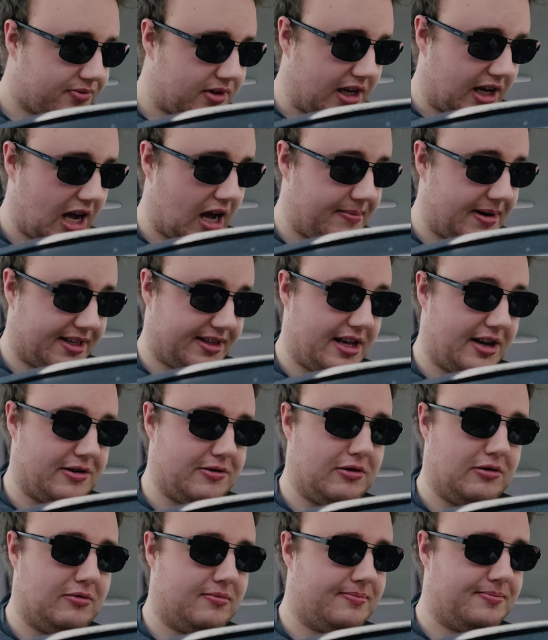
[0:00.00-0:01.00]
I can't make that
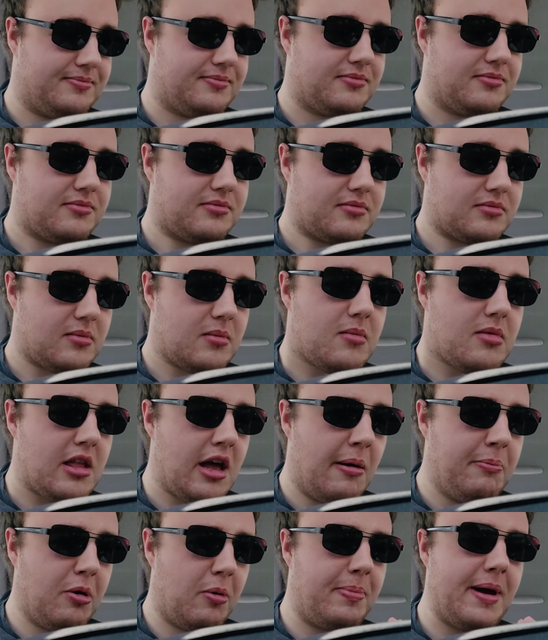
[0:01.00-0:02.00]
call.
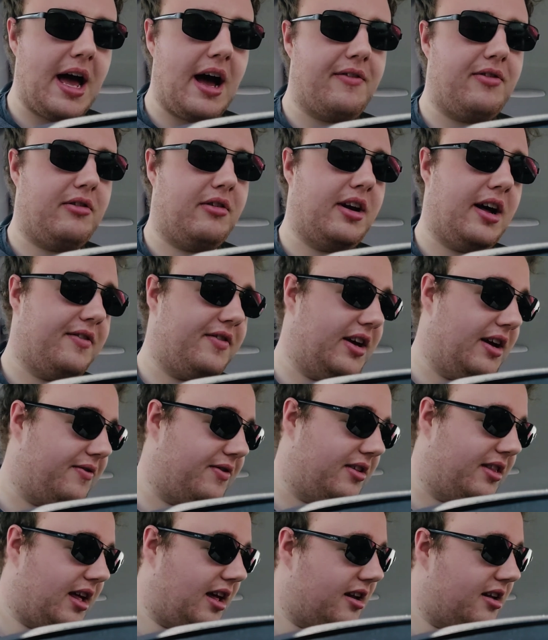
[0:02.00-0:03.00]
I'm not powerful enough yet
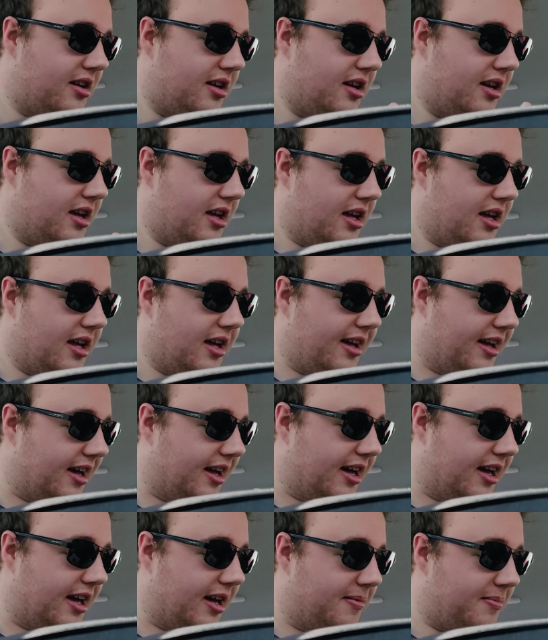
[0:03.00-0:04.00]
for that.
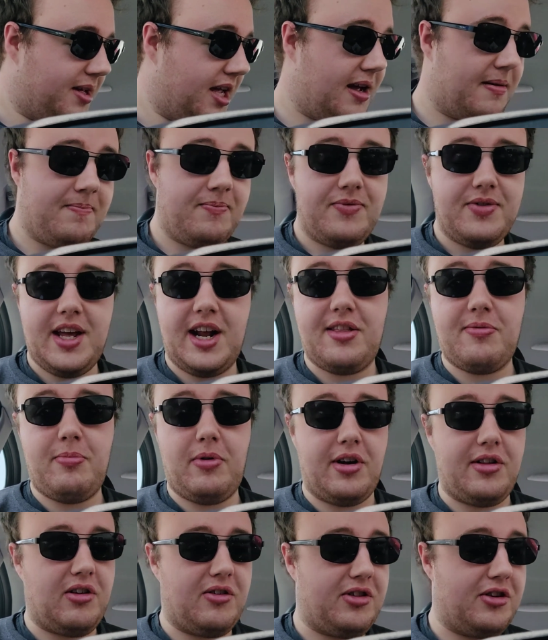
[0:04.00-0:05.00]
Yeah, that's
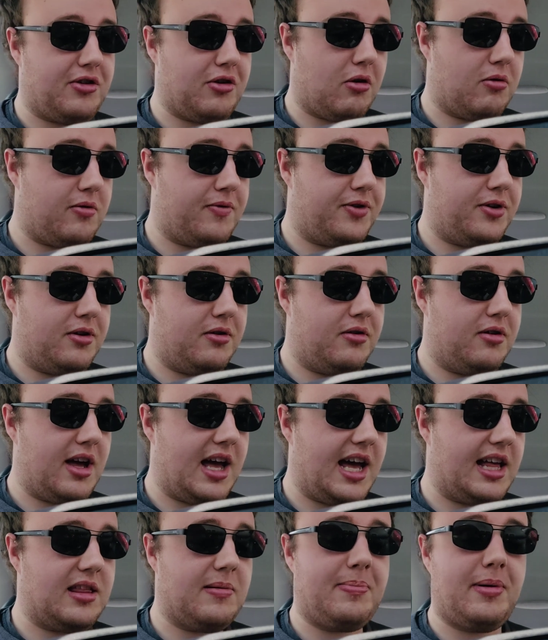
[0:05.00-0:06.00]
my sausage roll review
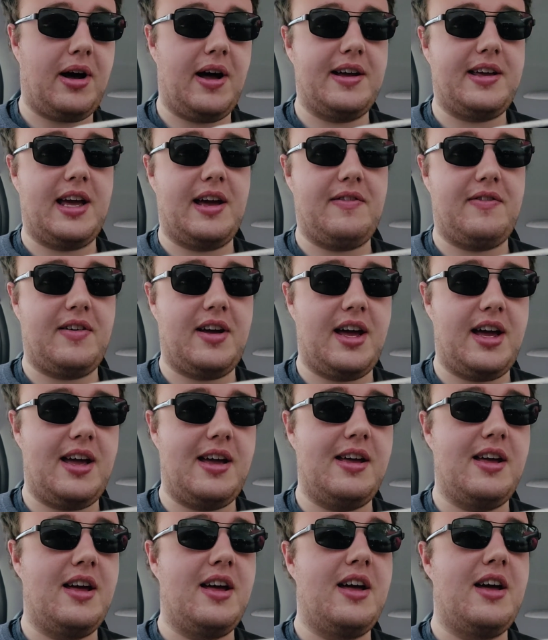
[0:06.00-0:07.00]
at the Pie
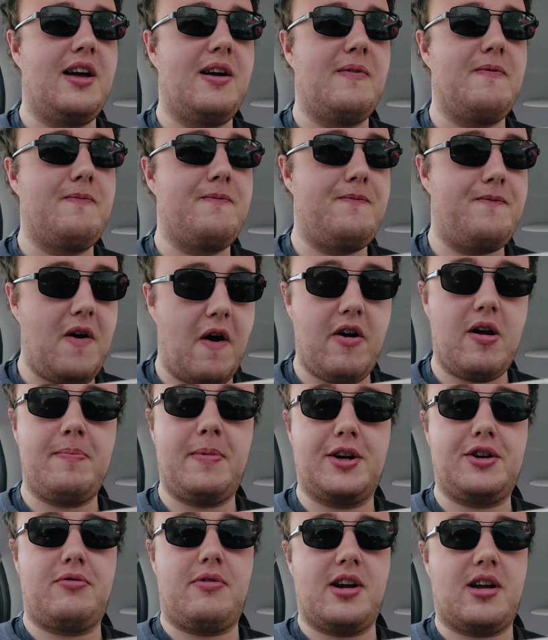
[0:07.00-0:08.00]
Cafe. Very
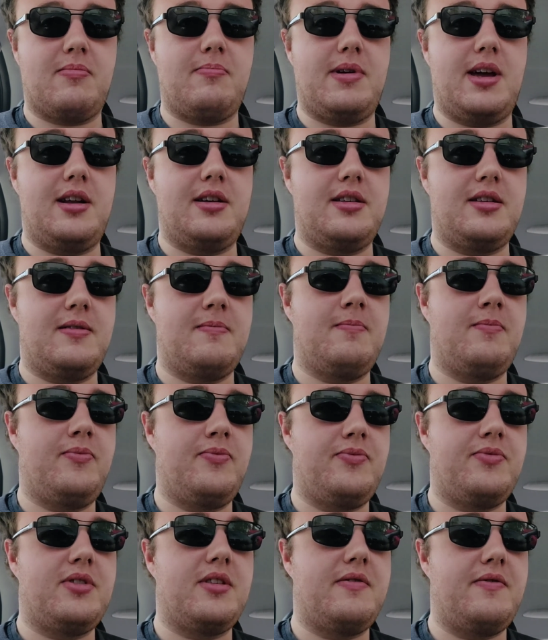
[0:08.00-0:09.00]
much recommend.
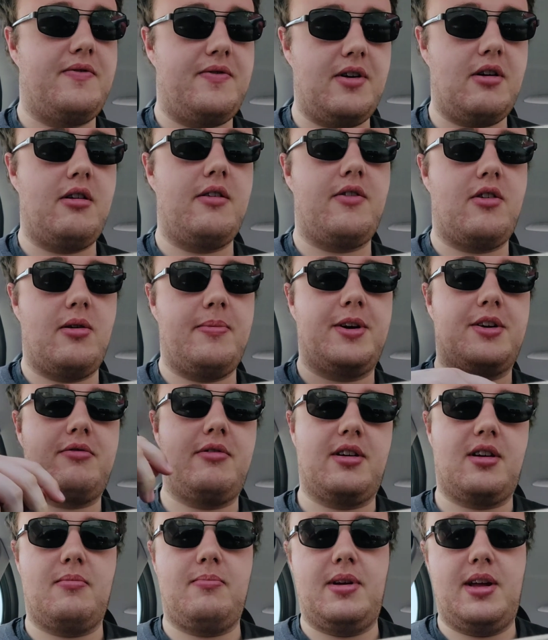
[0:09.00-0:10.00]
Very, very much
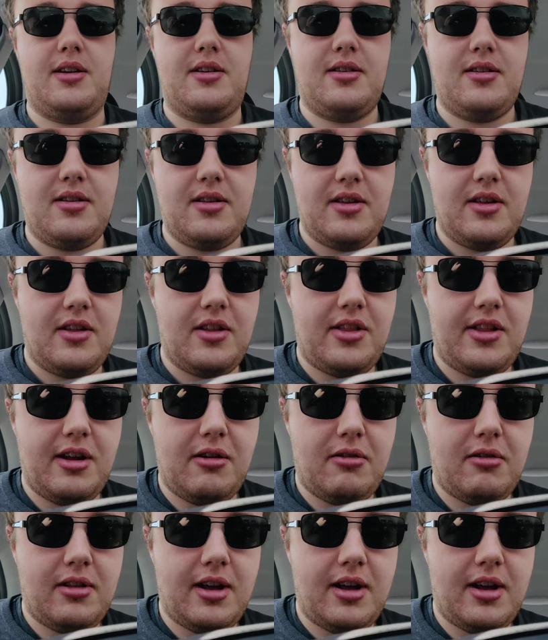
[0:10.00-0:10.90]
recommend. See you all